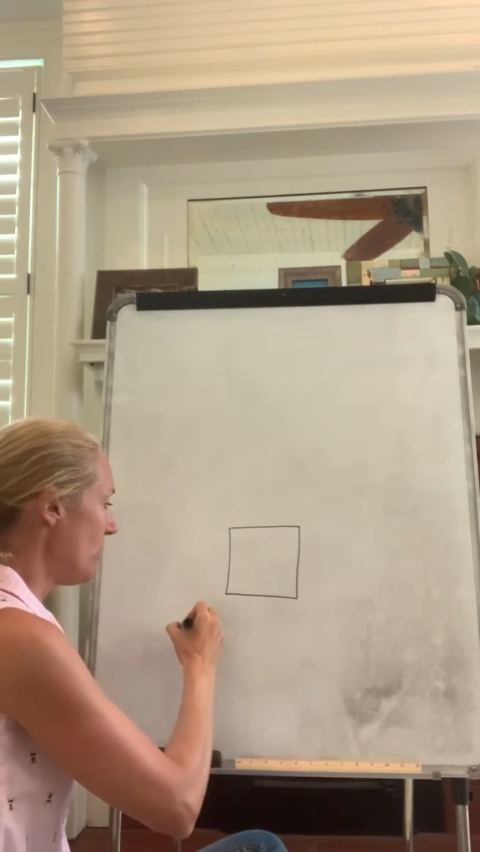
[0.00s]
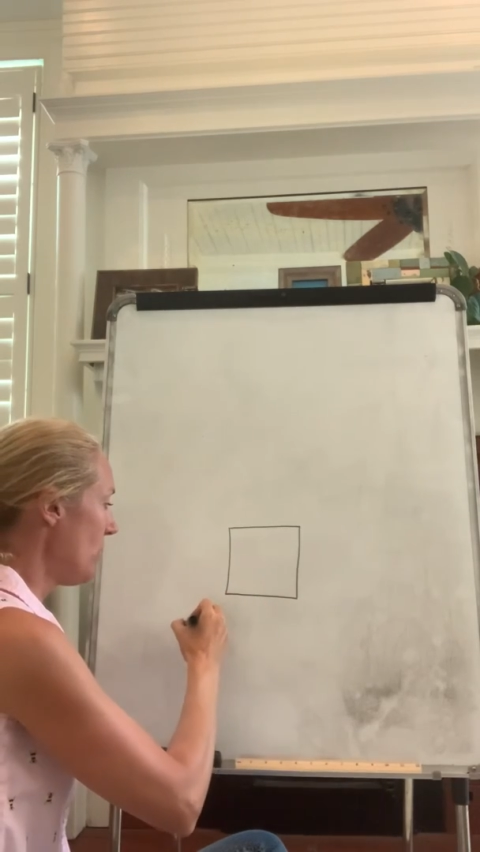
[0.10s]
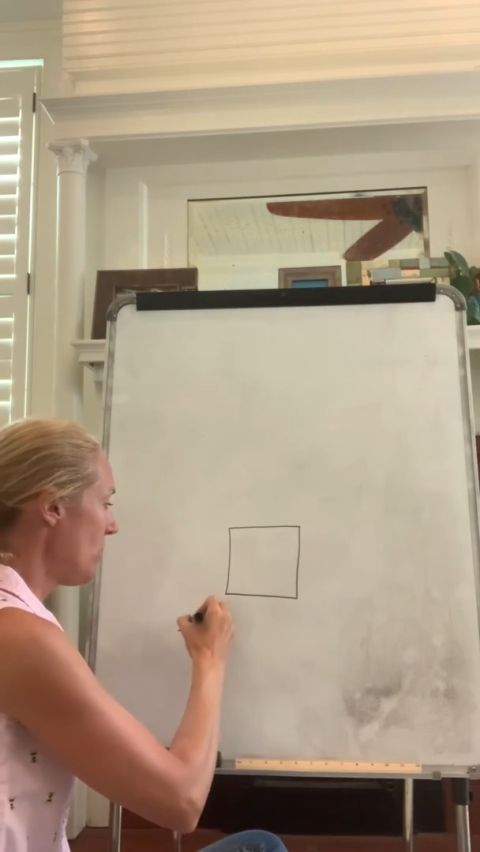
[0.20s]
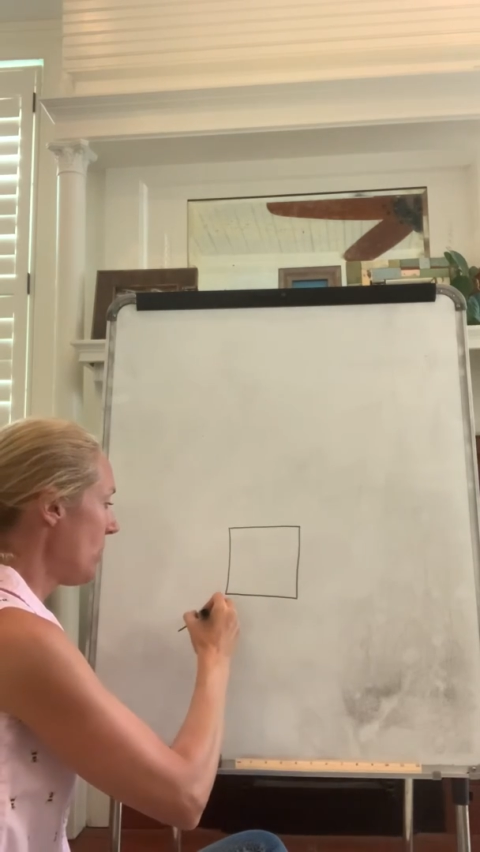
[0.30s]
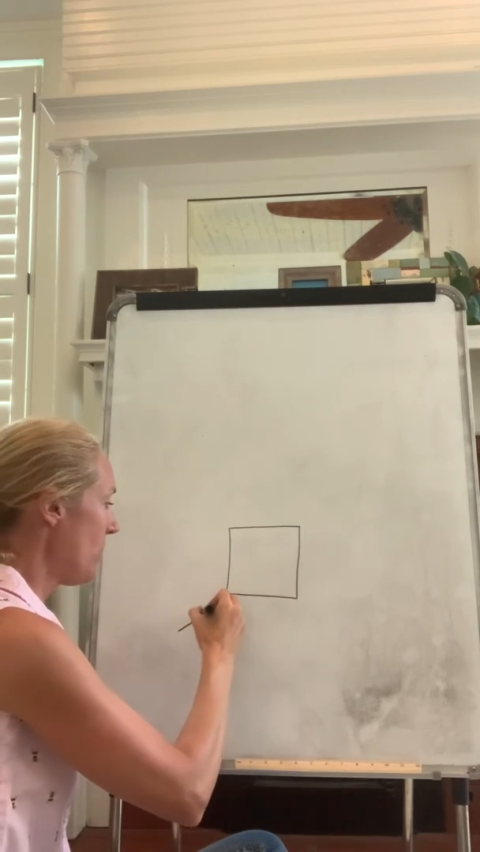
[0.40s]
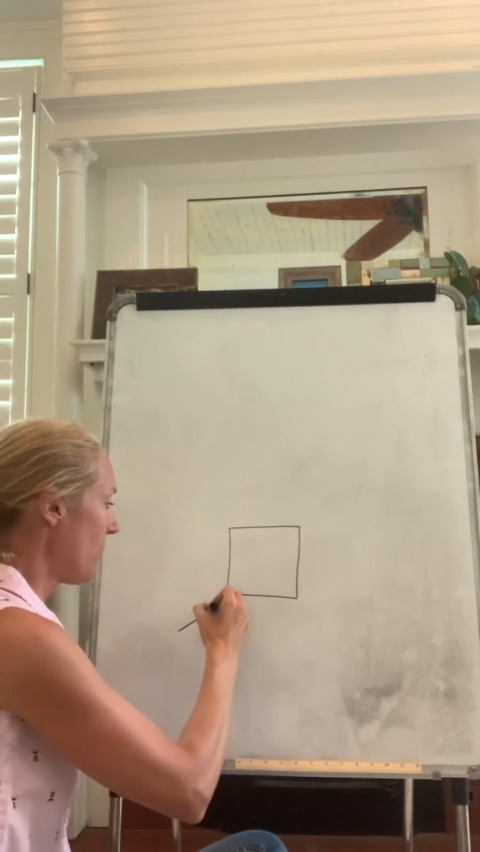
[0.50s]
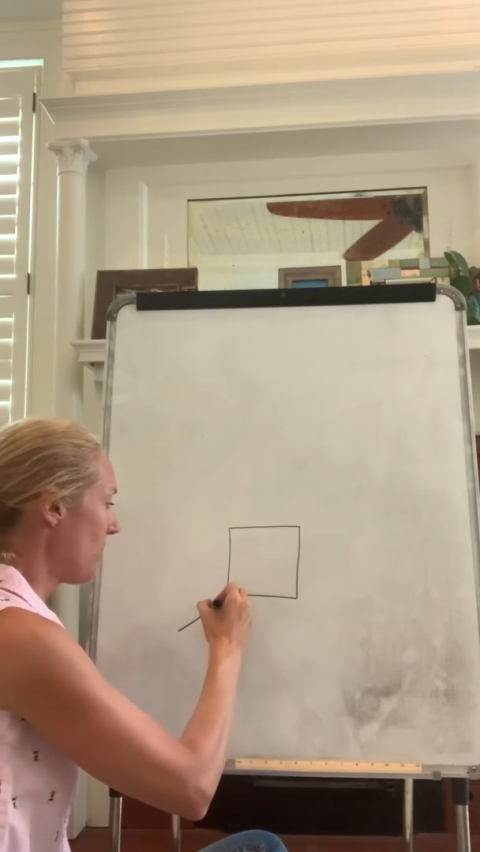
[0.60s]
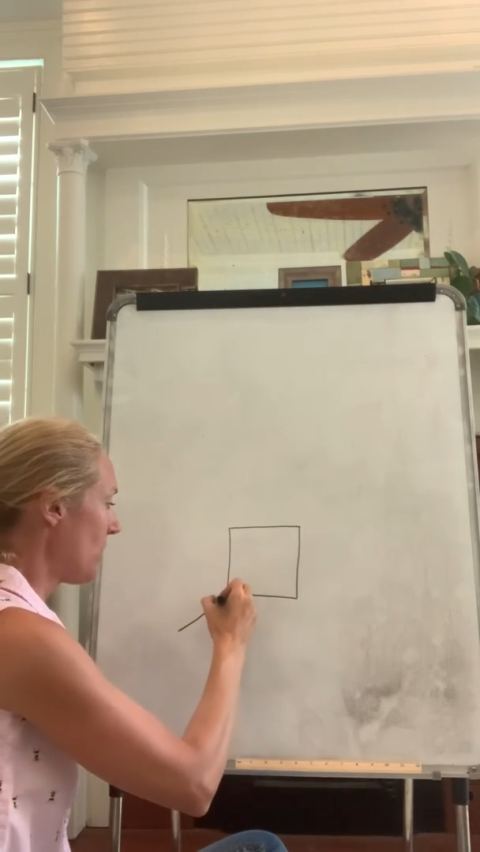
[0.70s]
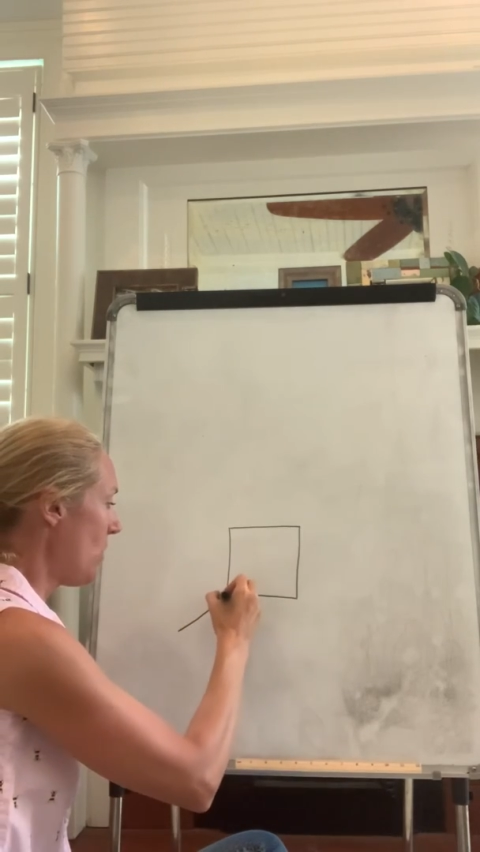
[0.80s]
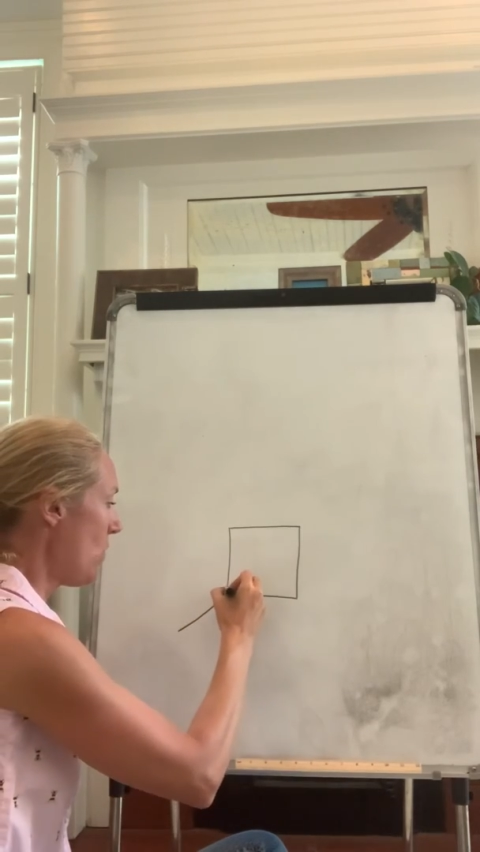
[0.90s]
You can go
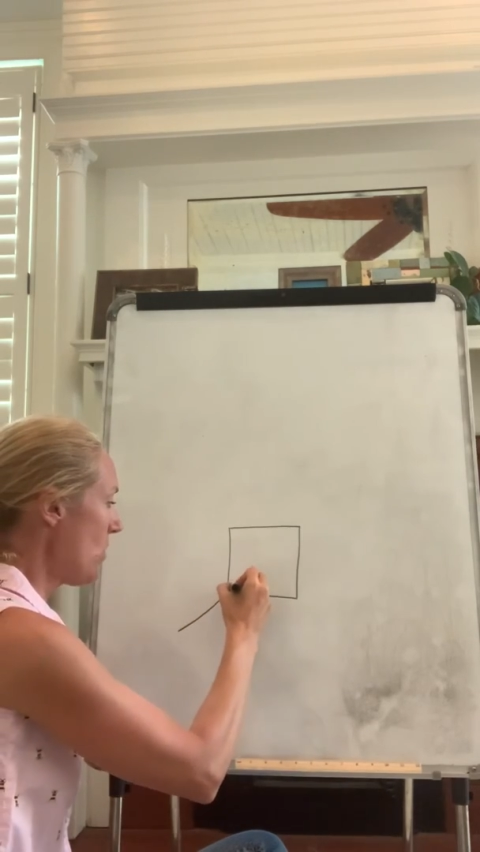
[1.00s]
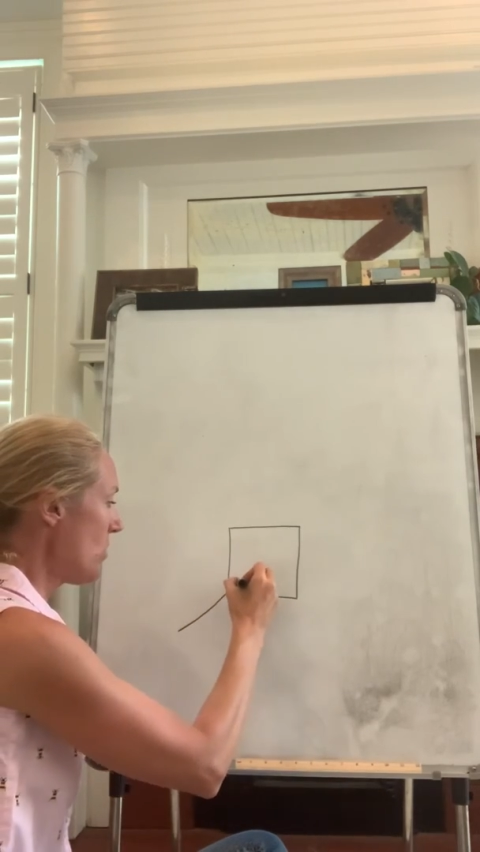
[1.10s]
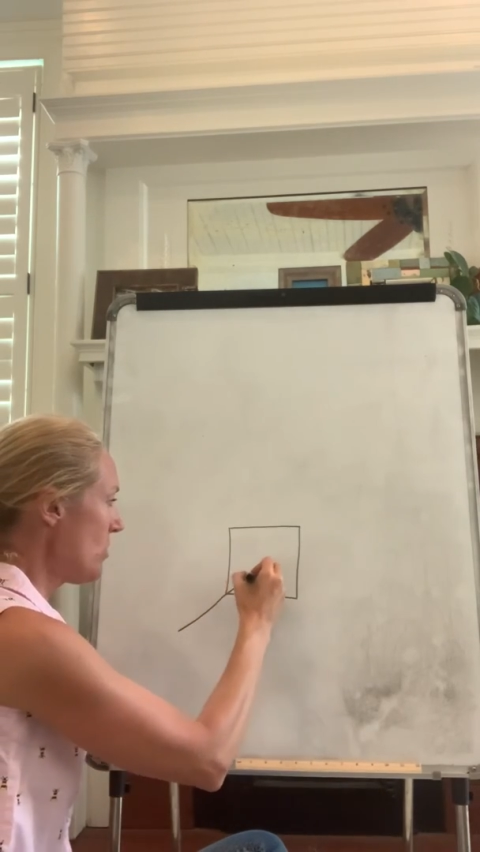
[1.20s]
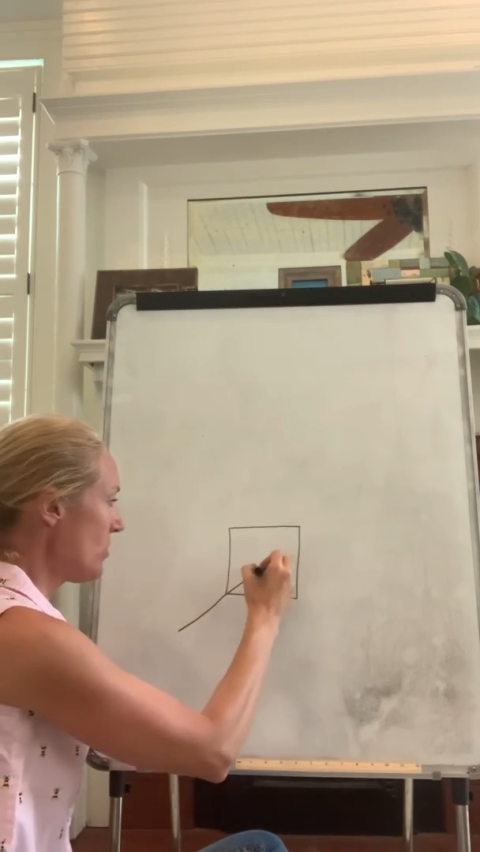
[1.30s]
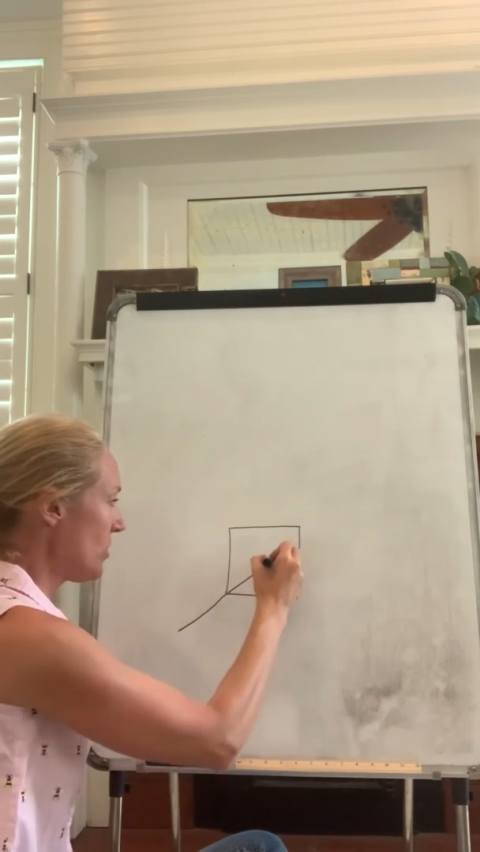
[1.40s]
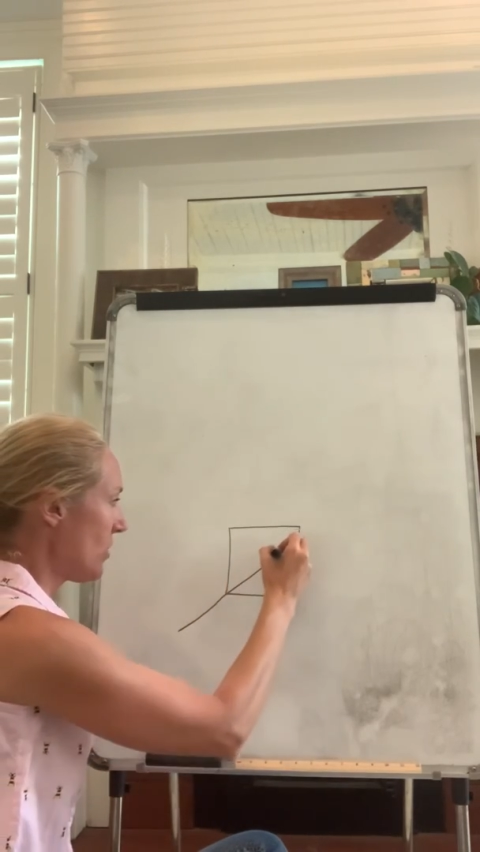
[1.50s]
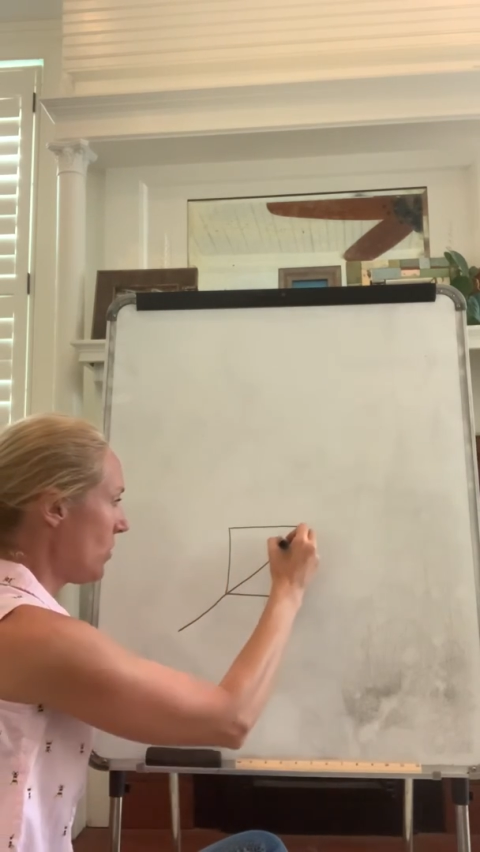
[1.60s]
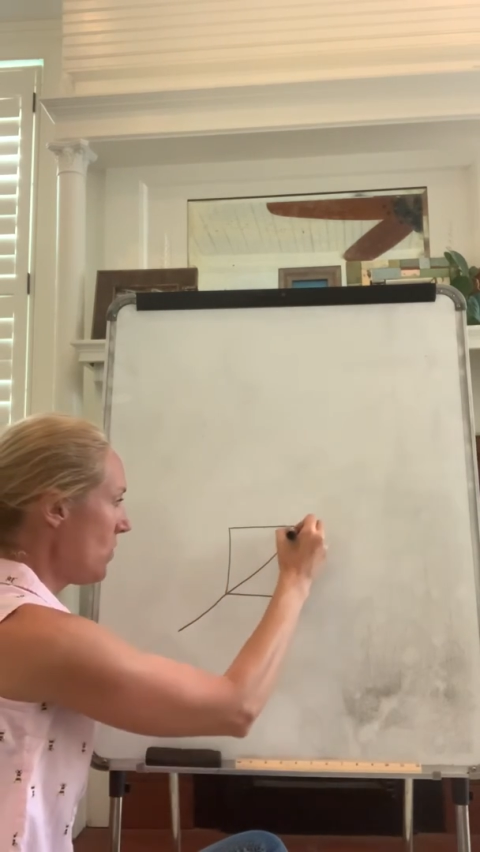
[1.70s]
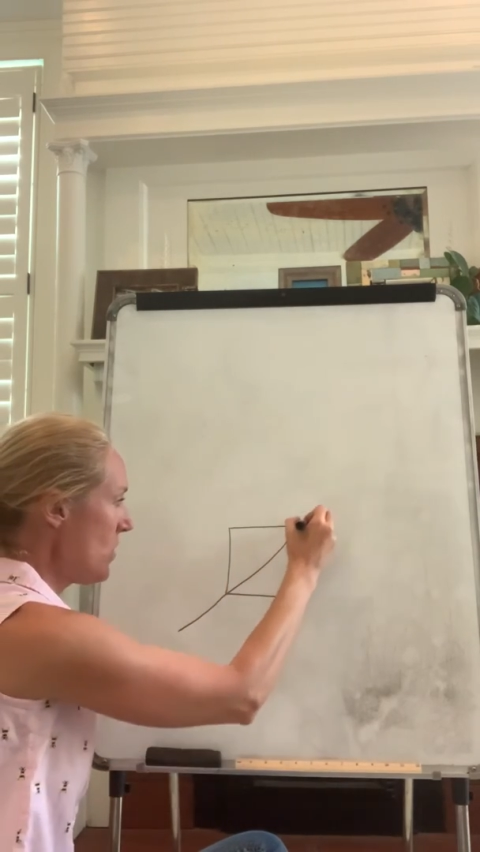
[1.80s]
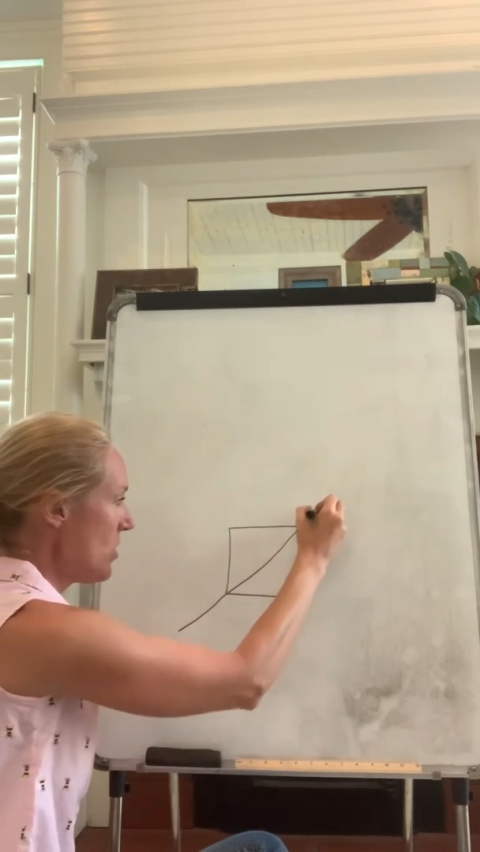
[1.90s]
from corner to
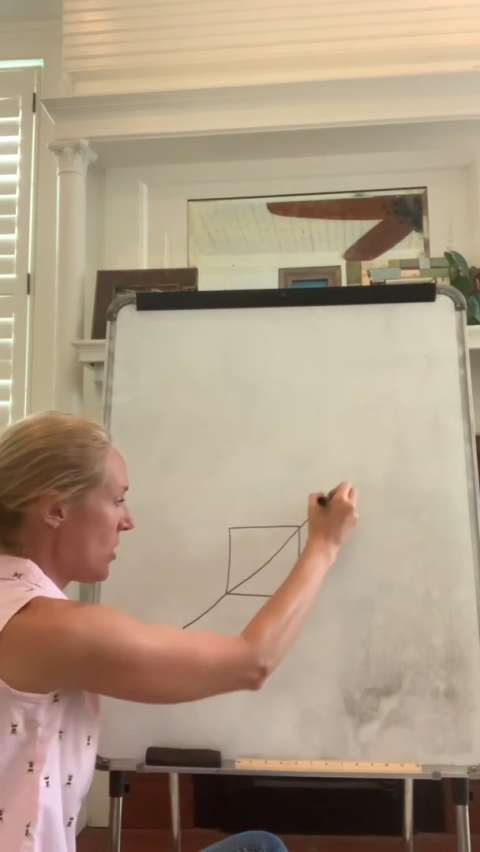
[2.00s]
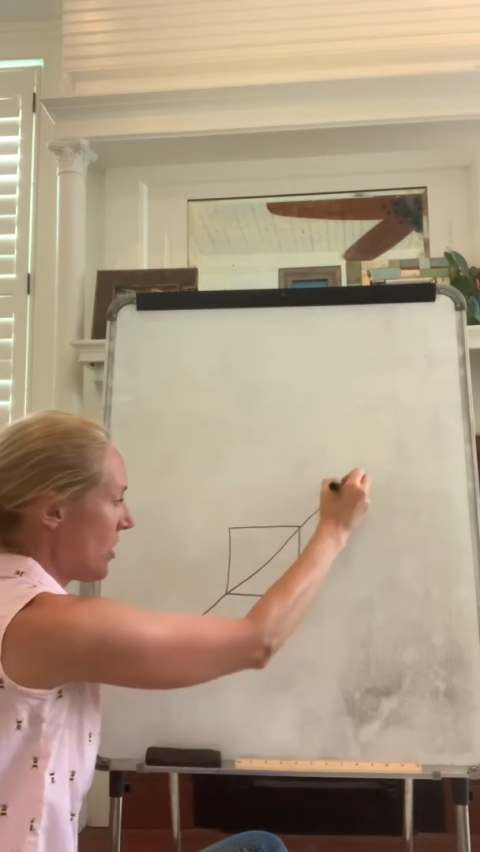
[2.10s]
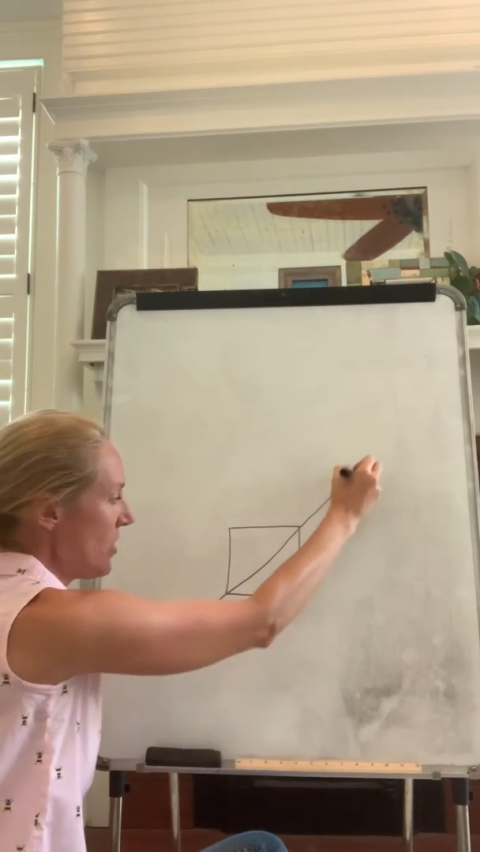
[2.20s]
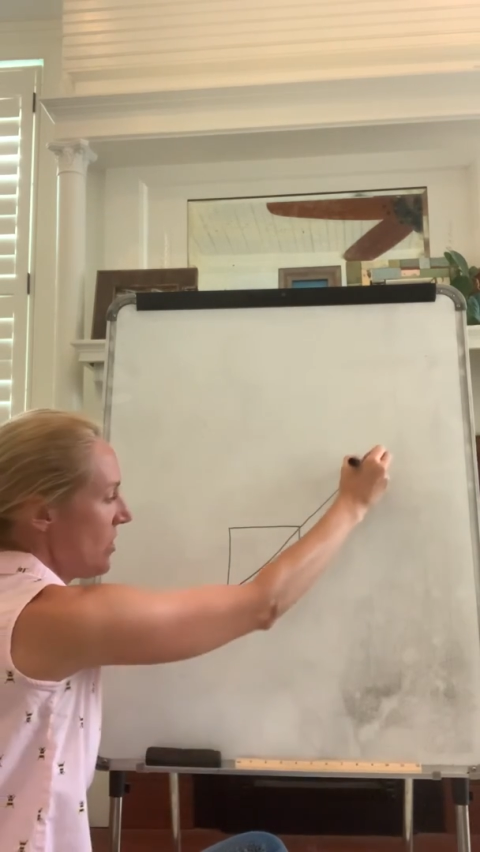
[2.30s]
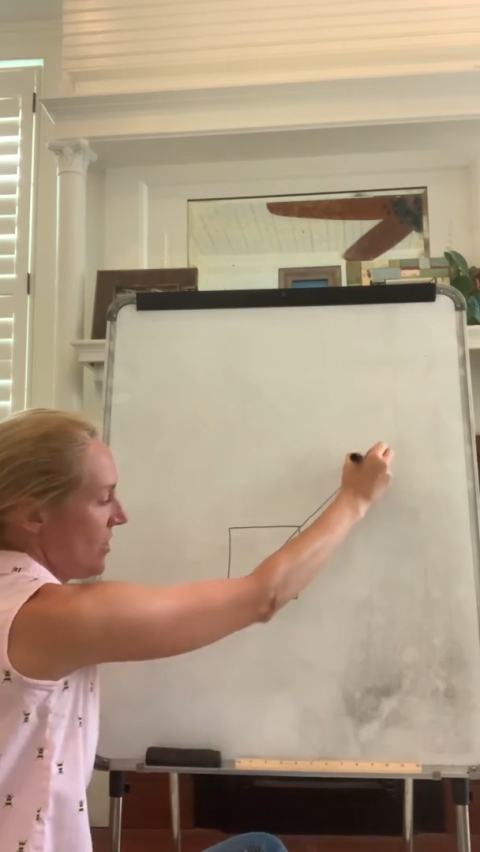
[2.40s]
corner